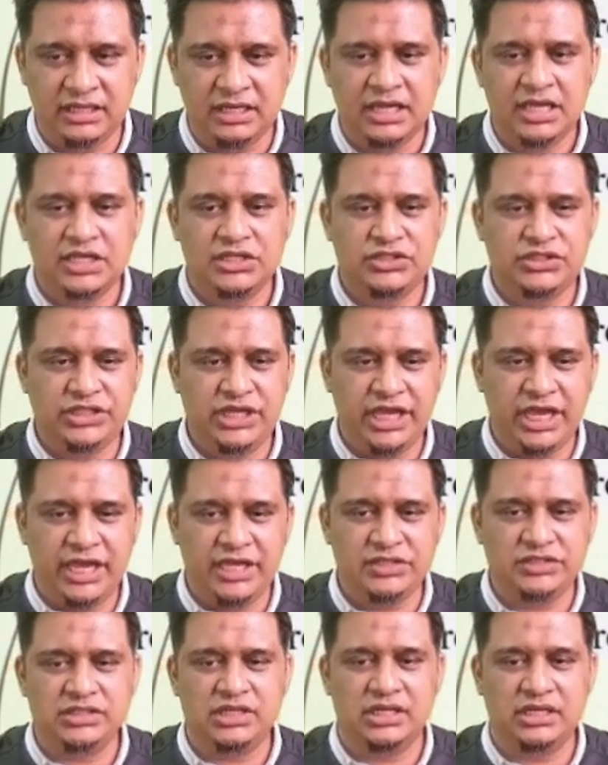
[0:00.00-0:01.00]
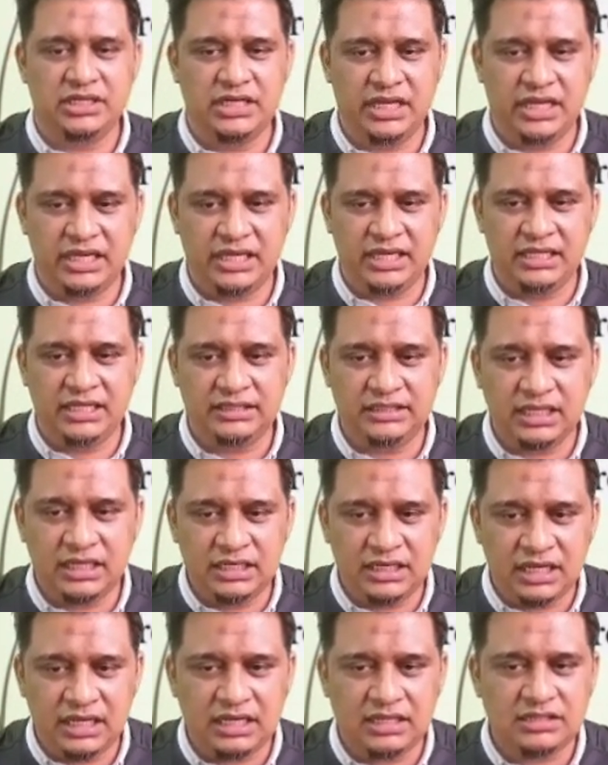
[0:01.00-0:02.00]
change the
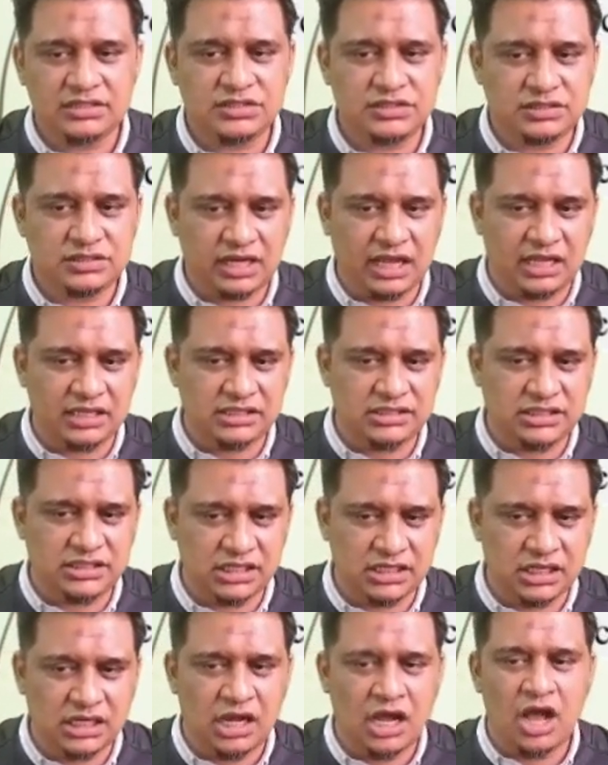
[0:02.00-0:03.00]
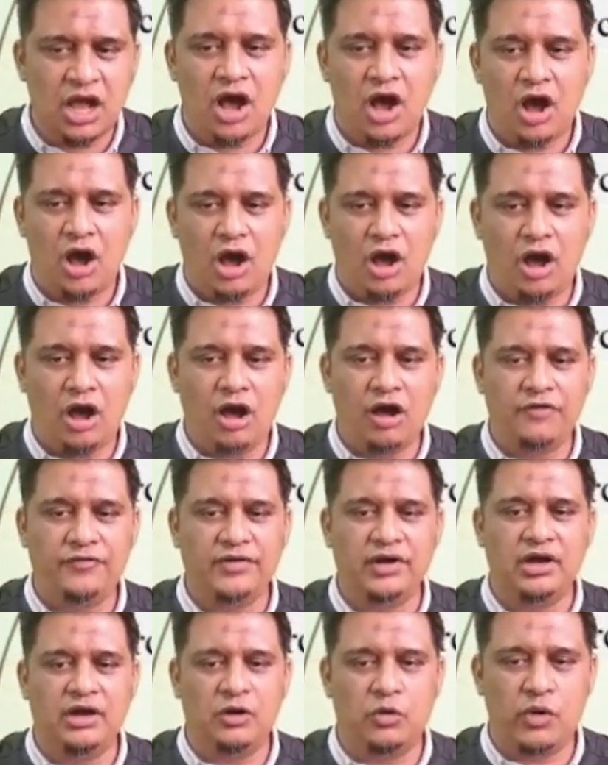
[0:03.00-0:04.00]
internal structure of
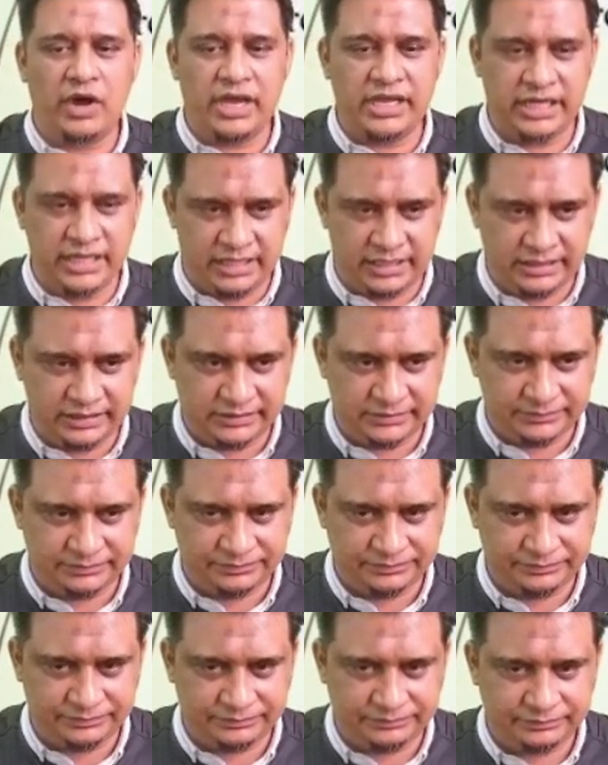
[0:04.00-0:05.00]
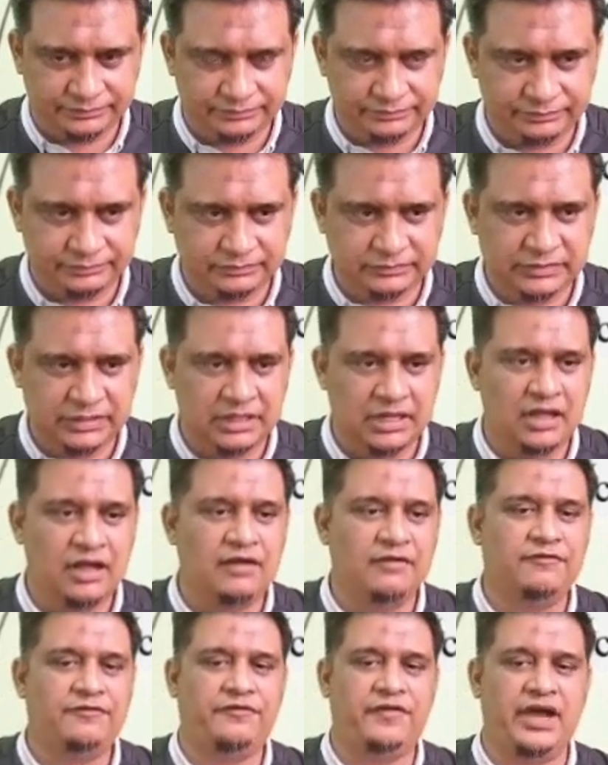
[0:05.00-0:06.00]
a wire.
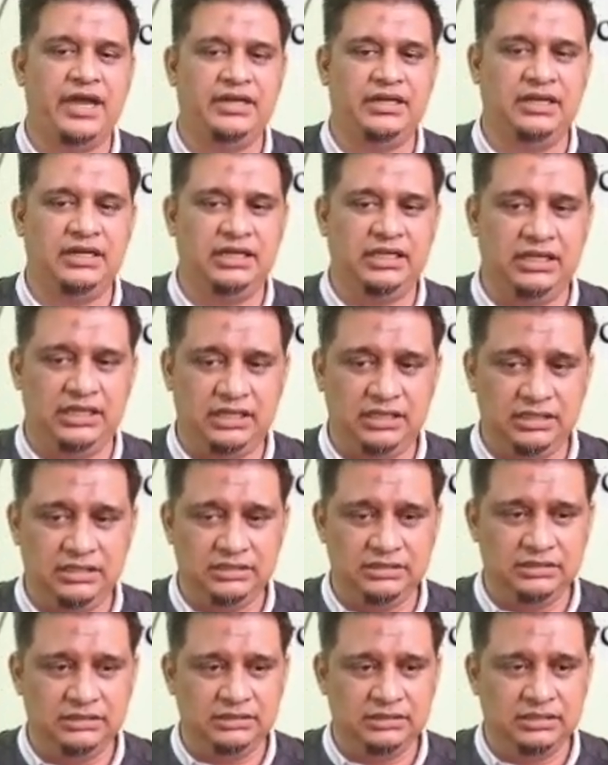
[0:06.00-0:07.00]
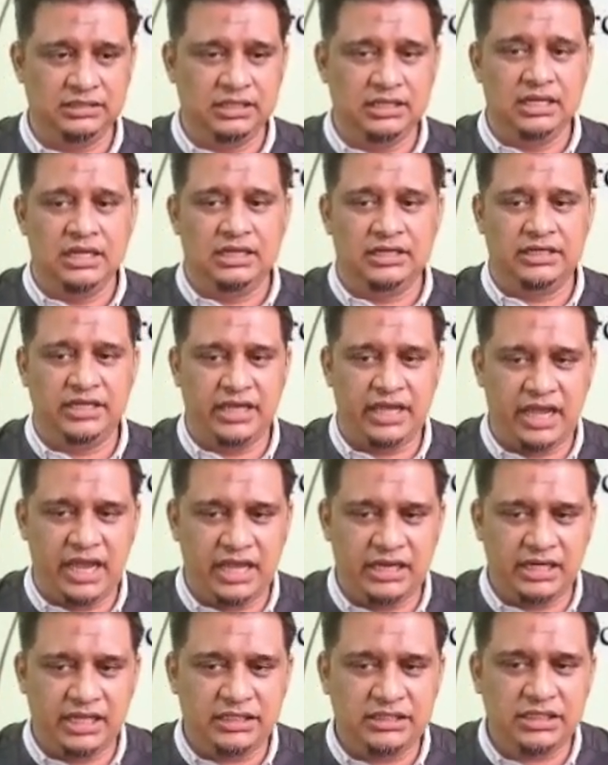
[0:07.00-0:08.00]
Finally, the
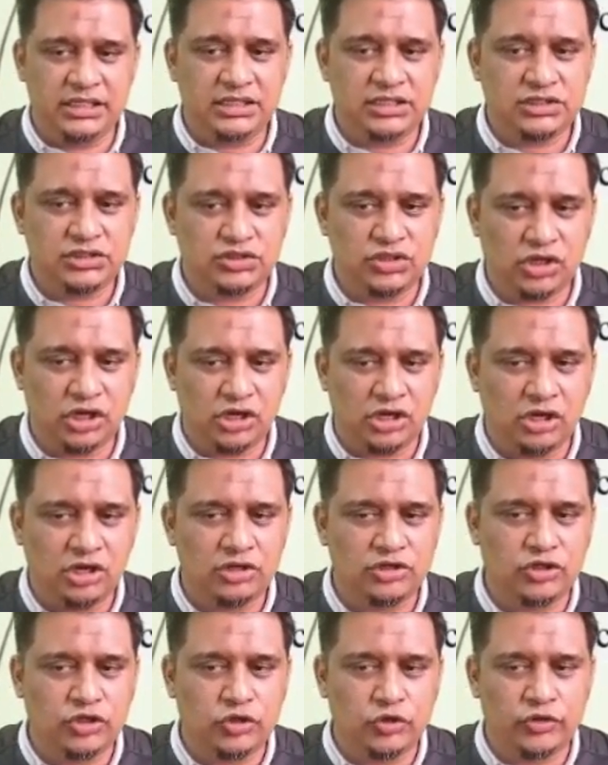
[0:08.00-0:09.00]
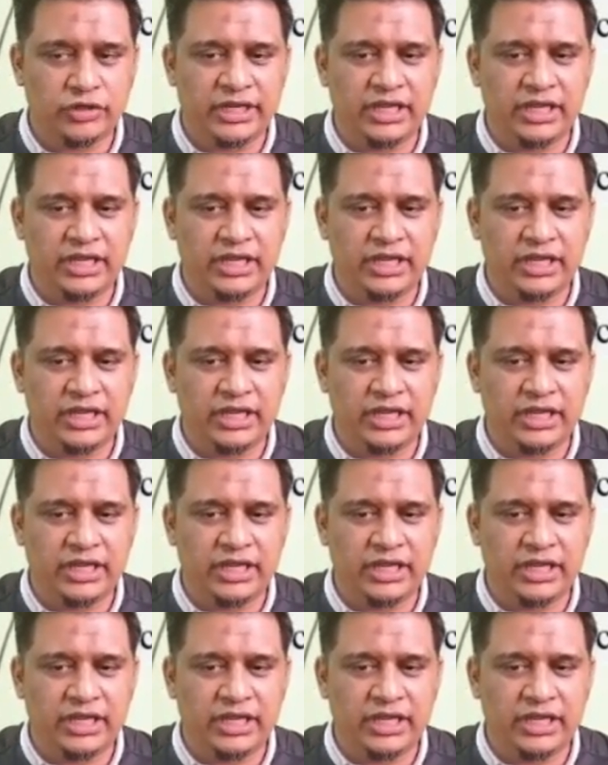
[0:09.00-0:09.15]
energy stored during